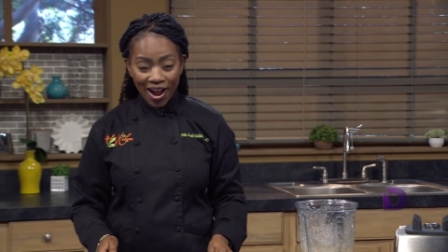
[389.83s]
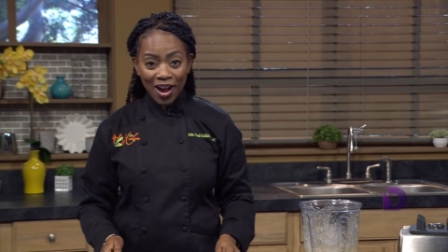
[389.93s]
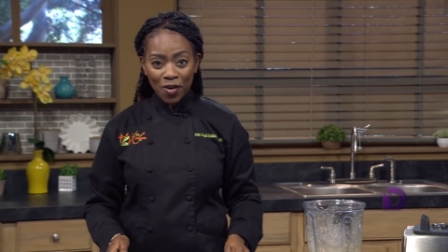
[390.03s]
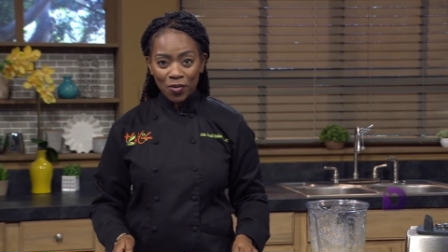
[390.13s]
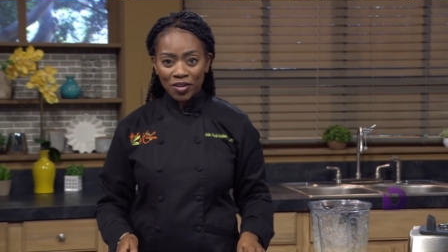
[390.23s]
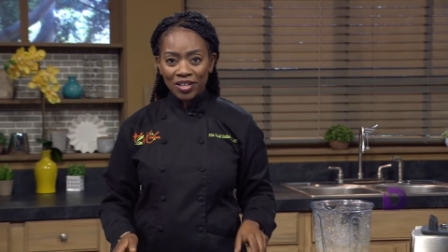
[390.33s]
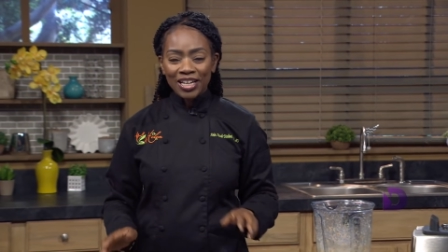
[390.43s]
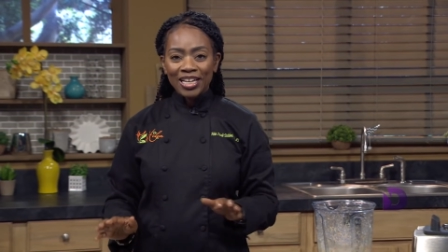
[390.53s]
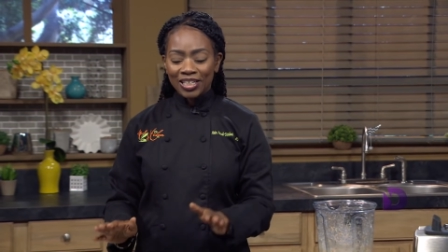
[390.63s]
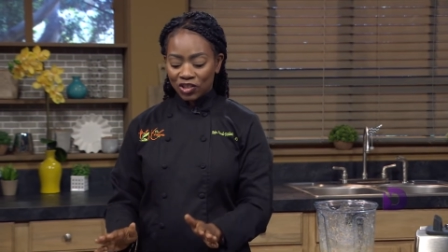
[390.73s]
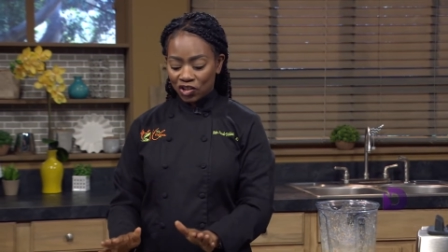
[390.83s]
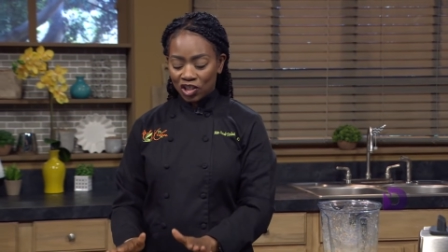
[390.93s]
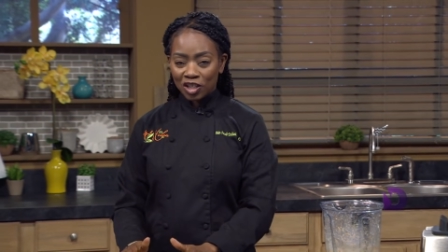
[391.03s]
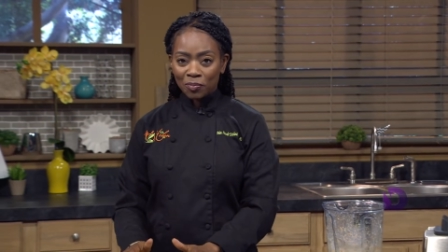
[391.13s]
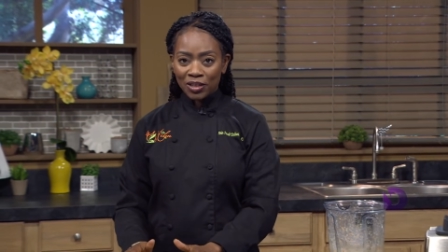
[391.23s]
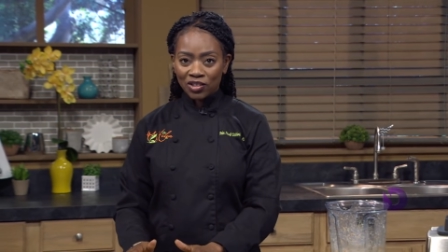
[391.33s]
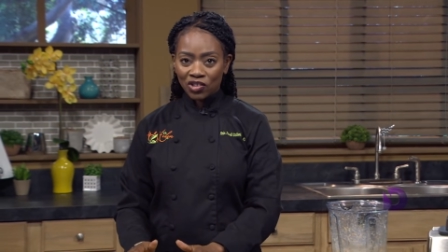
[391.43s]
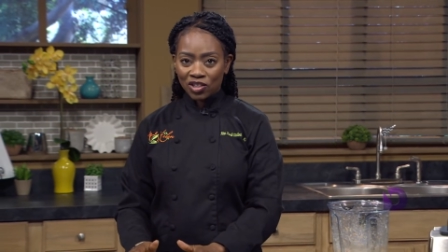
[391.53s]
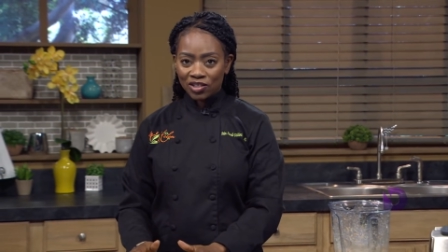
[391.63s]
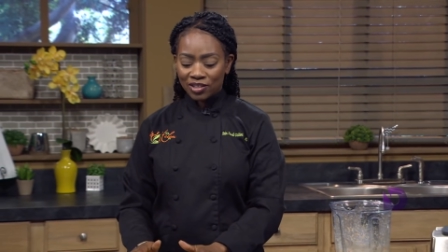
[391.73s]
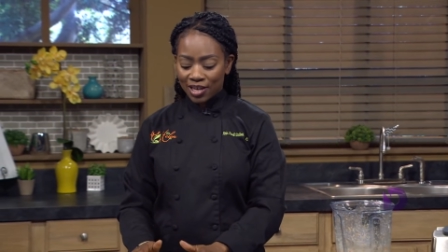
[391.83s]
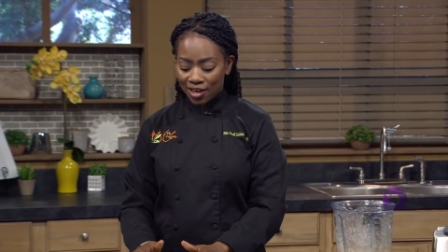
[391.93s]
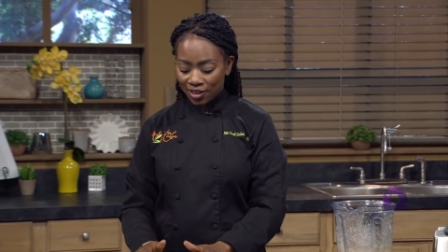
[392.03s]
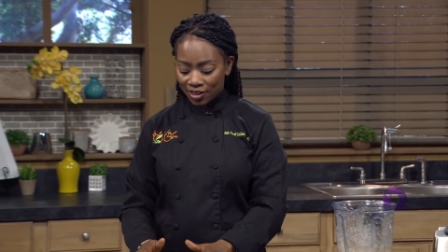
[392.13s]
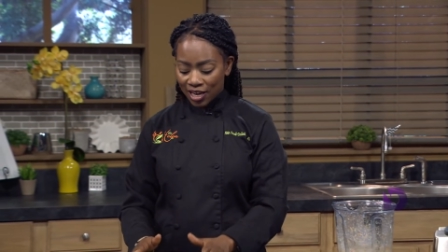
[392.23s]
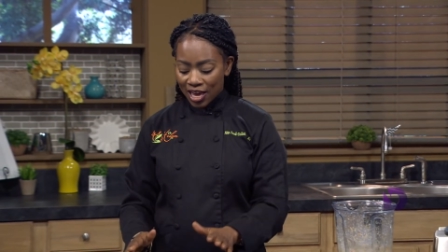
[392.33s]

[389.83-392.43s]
our chickpea chicken salad.